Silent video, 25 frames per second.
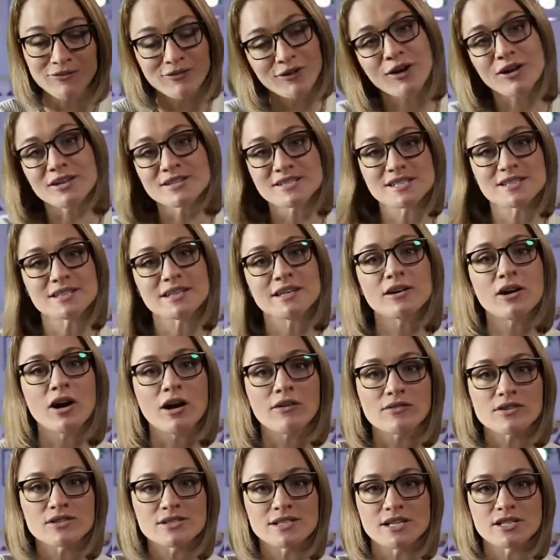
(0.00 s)
constantly in
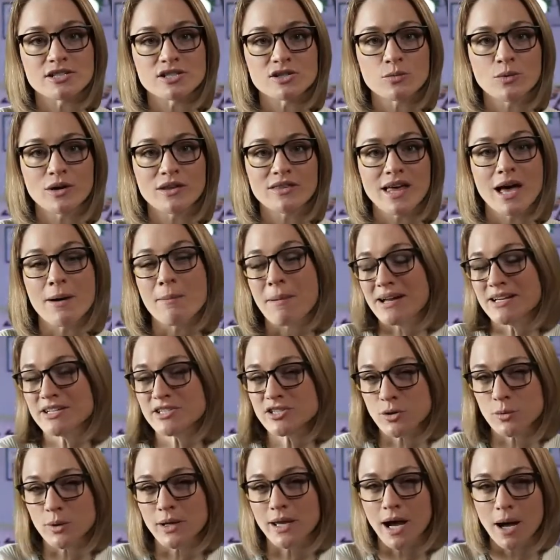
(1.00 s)
conversation with, am I
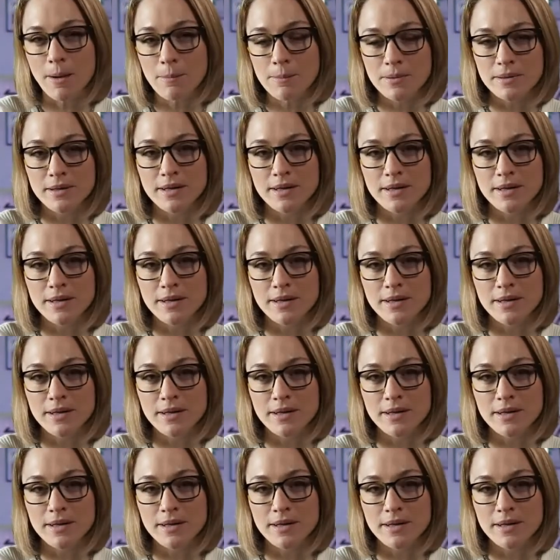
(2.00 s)
showing up